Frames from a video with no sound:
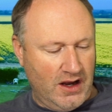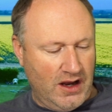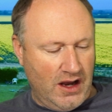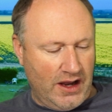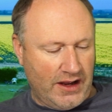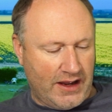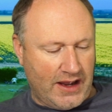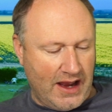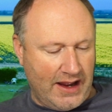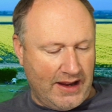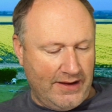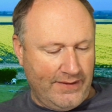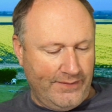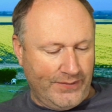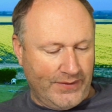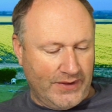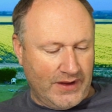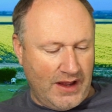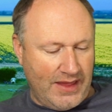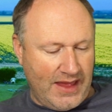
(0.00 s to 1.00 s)
Okay,
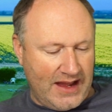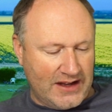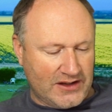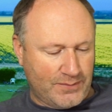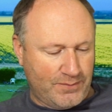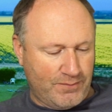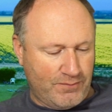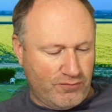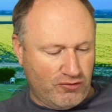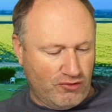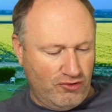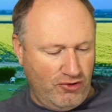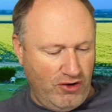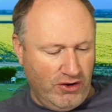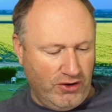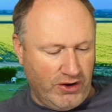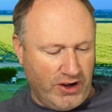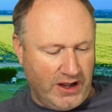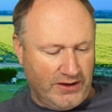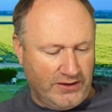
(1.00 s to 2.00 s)
now that's
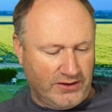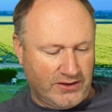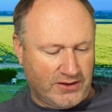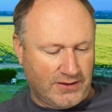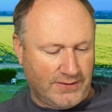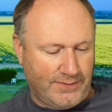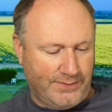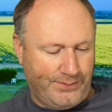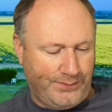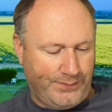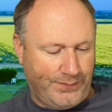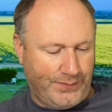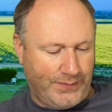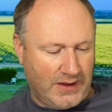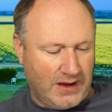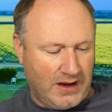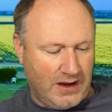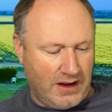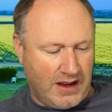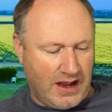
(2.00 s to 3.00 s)
brilliant.
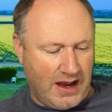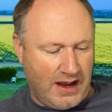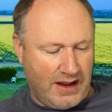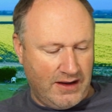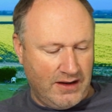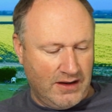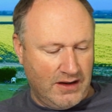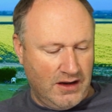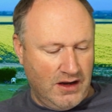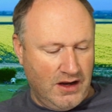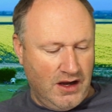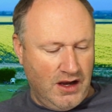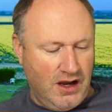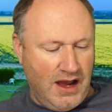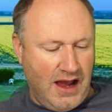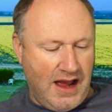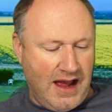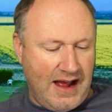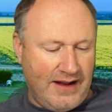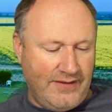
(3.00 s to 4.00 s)
Okay,
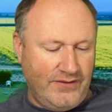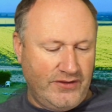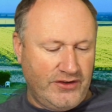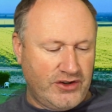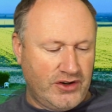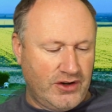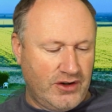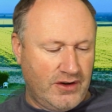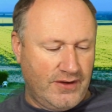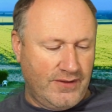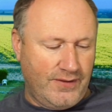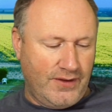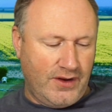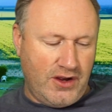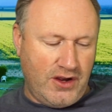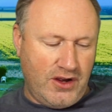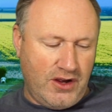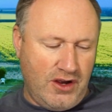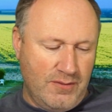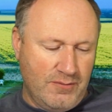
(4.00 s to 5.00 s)
and
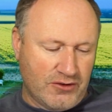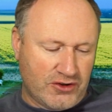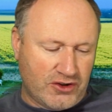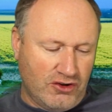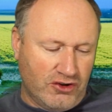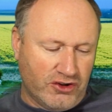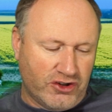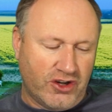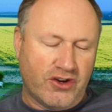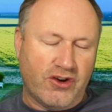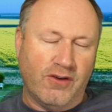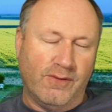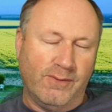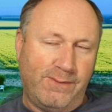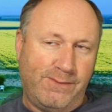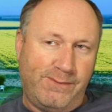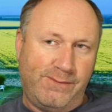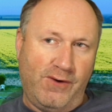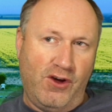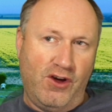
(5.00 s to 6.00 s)
you must also
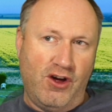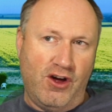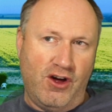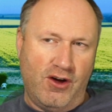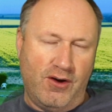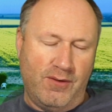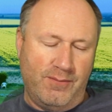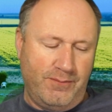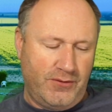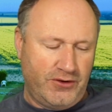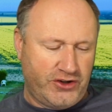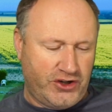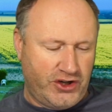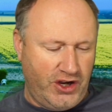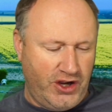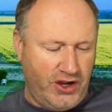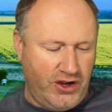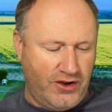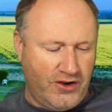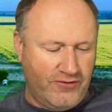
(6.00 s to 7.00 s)
confirm
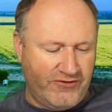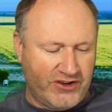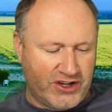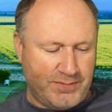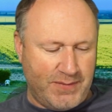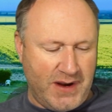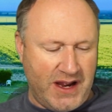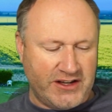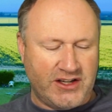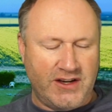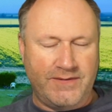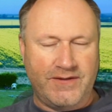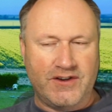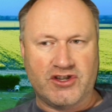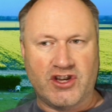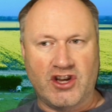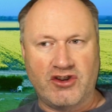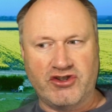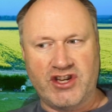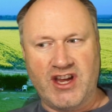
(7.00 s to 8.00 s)
to the respective
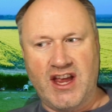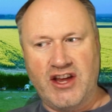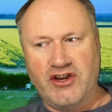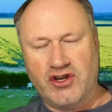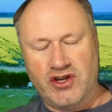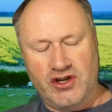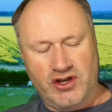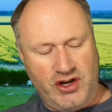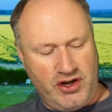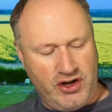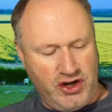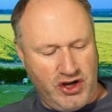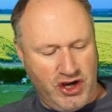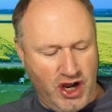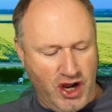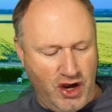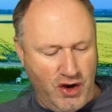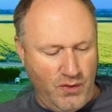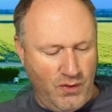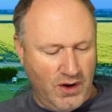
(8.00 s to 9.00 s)
association that
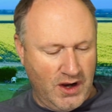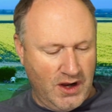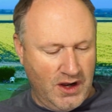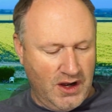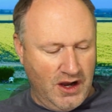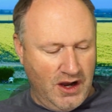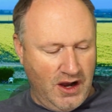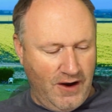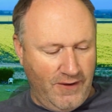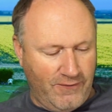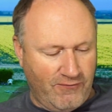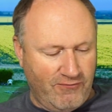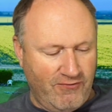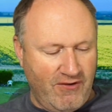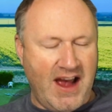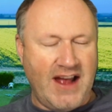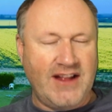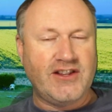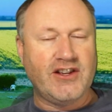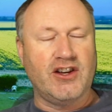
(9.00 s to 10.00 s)
you have
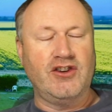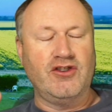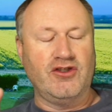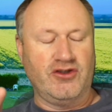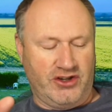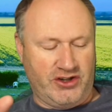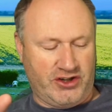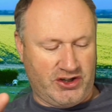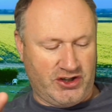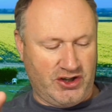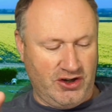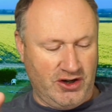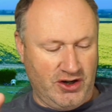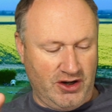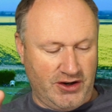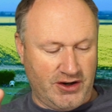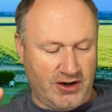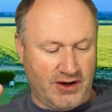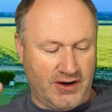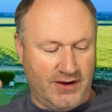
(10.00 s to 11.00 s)
read and
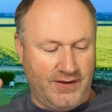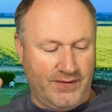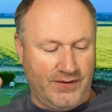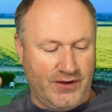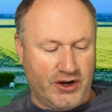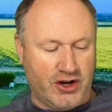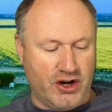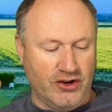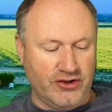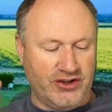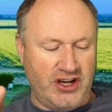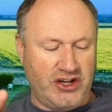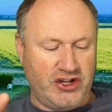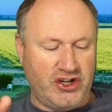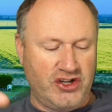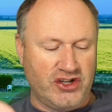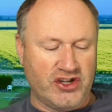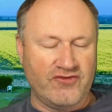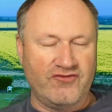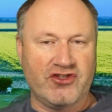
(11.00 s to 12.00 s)
understood the
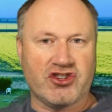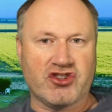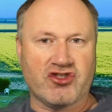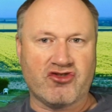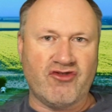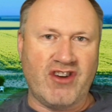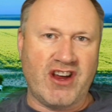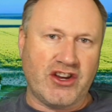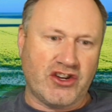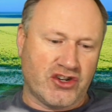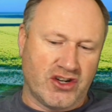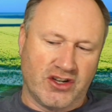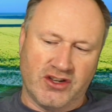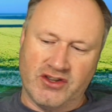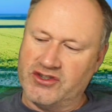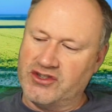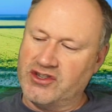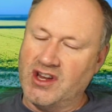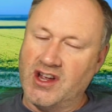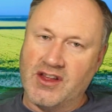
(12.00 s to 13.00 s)
conditions and
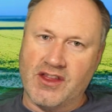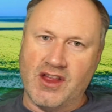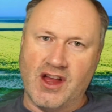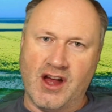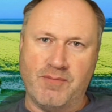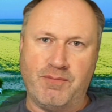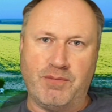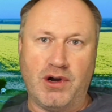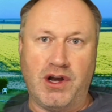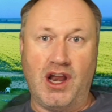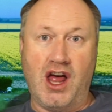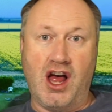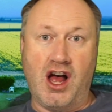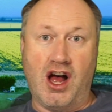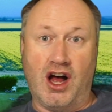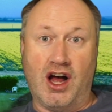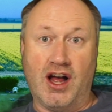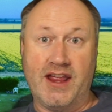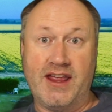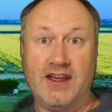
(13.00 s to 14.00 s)
restrictions that
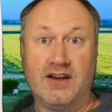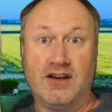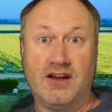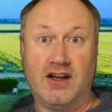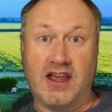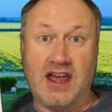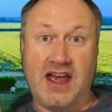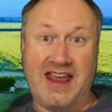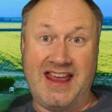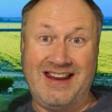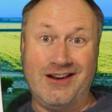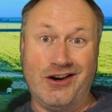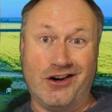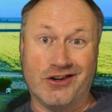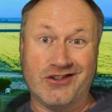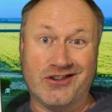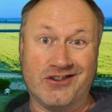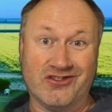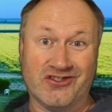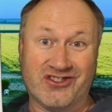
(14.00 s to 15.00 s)
apply, okay, in
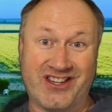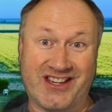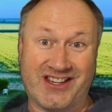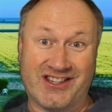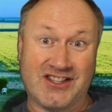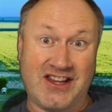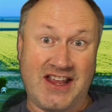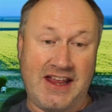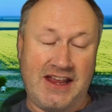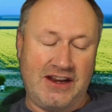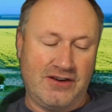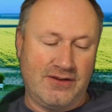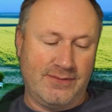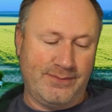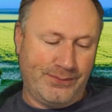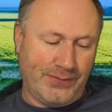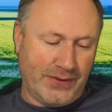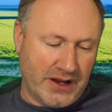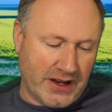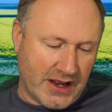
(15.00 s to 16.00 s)
Article 16.
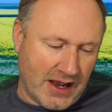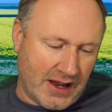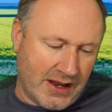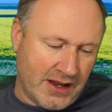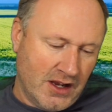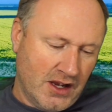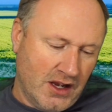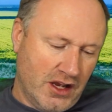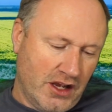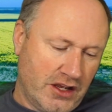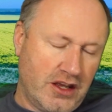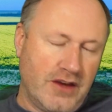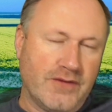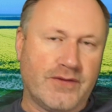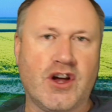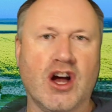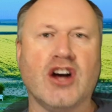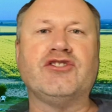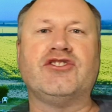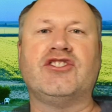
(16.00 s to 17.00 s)
Okay, you've
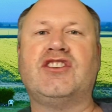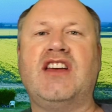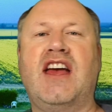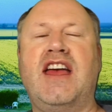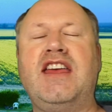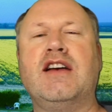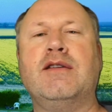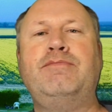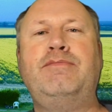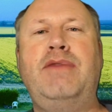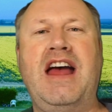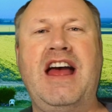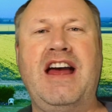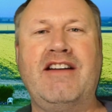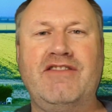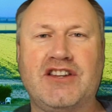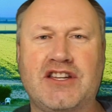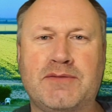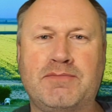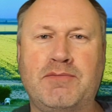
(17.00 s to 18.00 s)
got to take a bit of
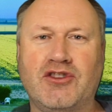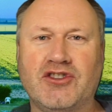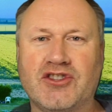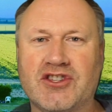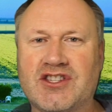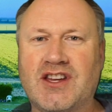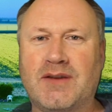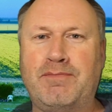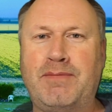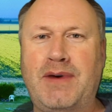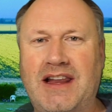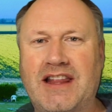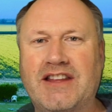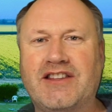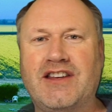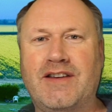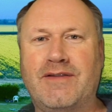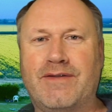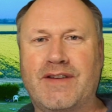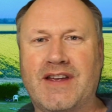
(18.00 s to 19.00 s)

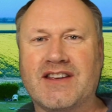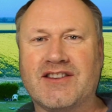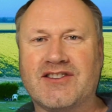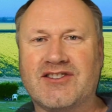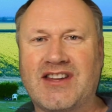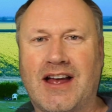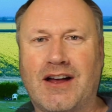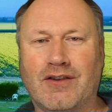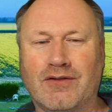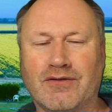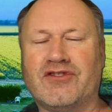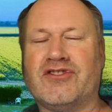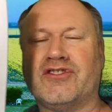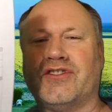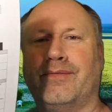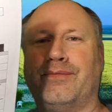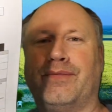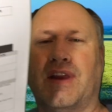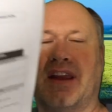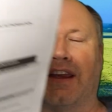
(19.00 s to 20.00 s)
responsibility for yourselves.
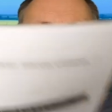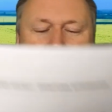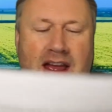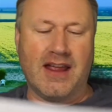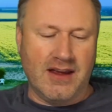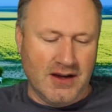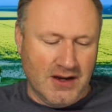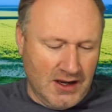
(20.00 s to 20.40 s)
Okay,